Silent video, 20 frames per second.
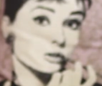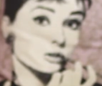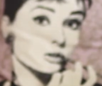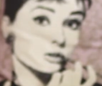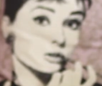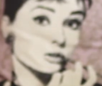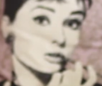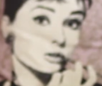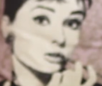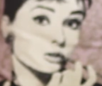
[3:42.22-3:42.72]

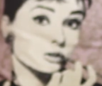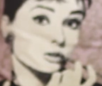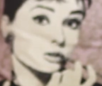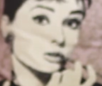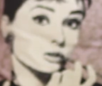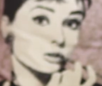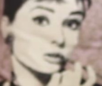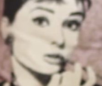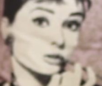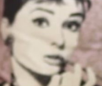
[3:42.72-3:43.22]

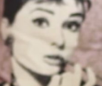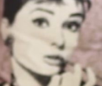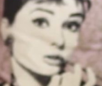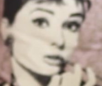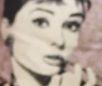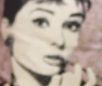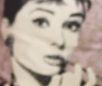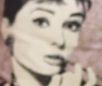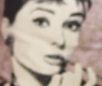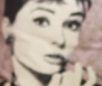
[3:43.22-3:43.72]

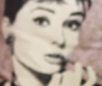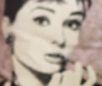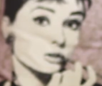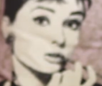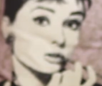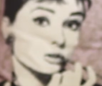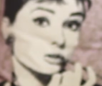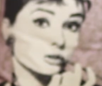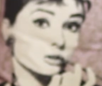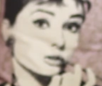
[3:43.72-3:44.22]

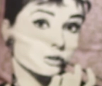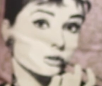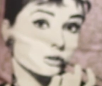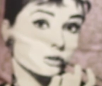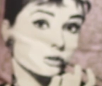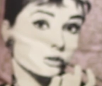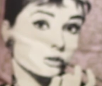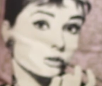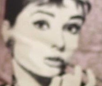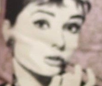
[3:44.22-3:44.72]

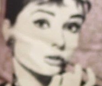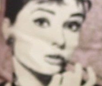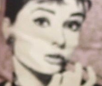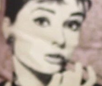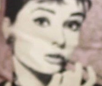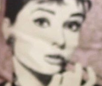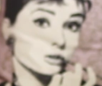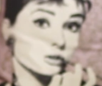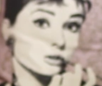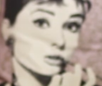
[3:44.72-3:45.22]

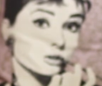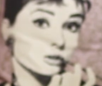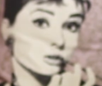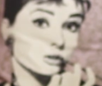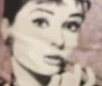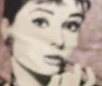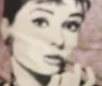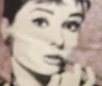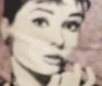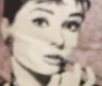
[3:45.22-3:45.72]

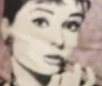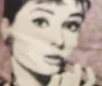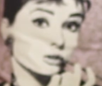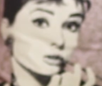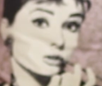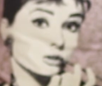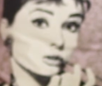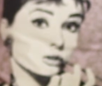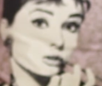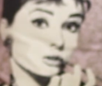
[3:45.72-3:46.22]

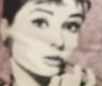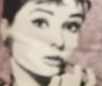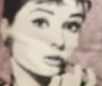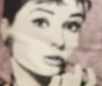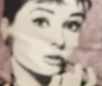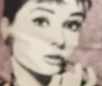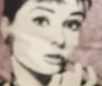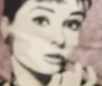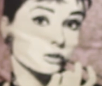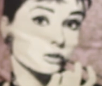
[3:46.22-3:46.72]

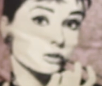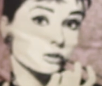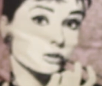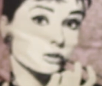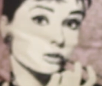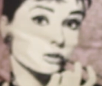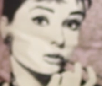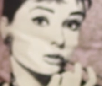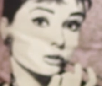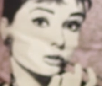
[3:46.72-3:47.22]

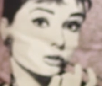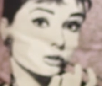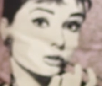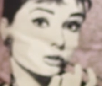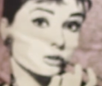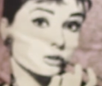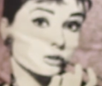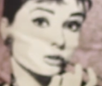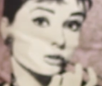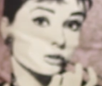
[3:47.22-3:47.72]

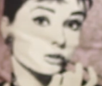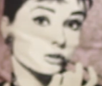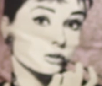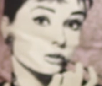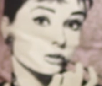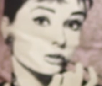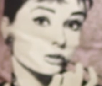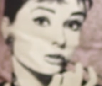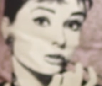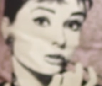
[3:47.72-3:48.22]

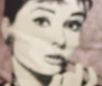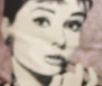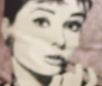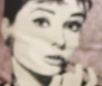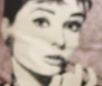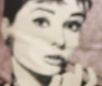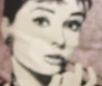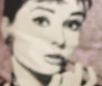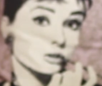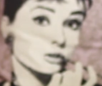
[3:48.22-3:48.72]

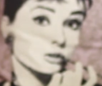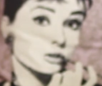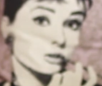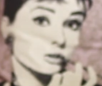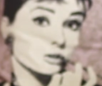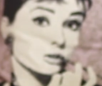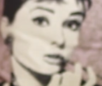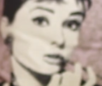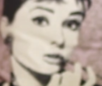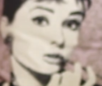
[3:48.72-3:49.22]

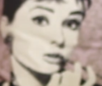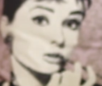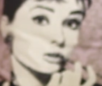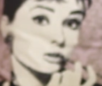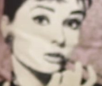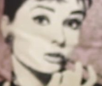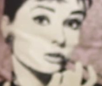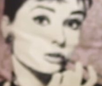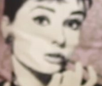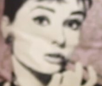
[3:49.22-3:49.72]

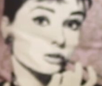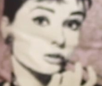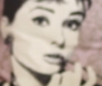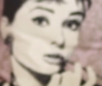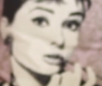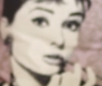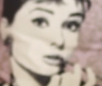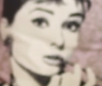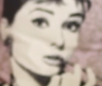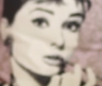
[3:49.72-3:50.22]

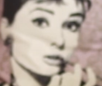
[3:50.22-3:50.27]
This person isn't speaking.